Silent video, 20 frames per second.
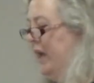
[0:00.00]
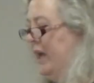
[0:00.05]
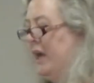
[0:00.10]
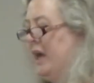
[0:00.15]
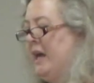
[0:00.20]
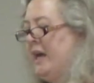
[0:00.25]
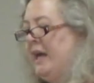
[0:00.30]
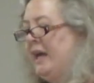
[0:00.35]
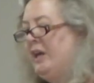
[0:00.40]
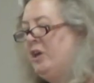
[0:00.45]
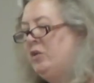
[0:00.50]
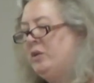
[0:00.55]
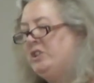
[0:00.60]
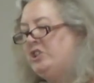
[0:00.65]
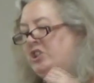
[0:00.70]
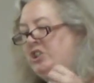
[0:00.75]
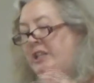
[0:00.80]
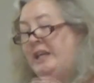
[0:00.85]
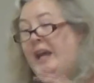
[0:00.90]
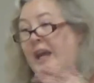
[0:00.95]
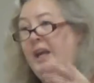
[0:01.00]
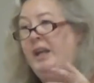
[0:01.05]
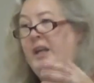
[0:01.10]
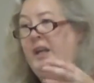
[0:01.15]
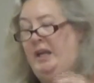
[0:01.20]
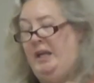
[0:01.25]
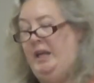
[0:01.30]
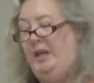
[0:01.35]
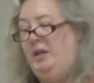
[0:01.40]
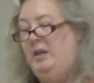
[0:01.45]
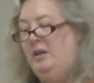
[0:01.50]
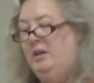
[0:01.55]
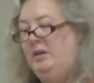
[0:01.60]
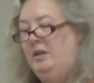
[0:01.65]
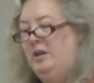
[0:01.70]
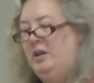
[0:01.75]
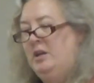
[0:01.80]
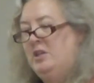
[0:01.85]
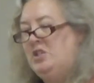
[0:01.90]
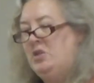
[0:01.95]
way. In Christianity,
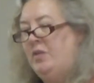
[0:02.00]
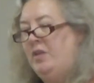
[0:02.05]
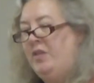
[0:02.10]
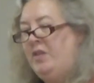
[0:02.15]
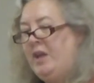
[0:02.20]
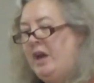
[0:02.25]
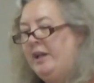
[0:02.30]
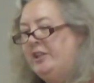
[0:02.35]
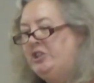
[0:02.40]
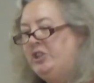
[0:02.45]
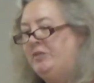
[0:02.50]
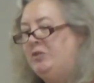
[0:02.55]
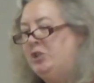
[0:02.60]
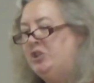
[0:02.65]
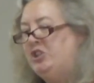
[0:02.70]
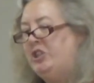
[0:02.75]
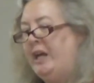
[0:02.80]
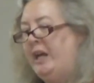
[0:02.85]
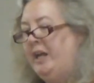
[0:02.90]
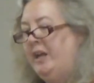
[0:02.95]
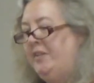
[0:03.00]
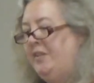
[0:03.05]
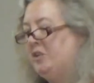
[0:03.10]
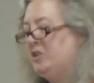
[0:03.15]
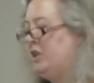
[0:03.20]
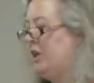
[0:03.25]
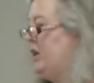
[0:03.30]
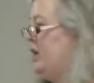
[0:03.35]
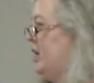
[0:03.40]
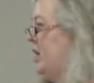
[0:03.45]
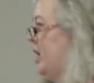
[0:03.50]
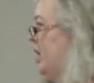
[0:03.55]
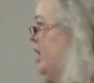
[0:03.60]
so in the theology of Christianity, there's a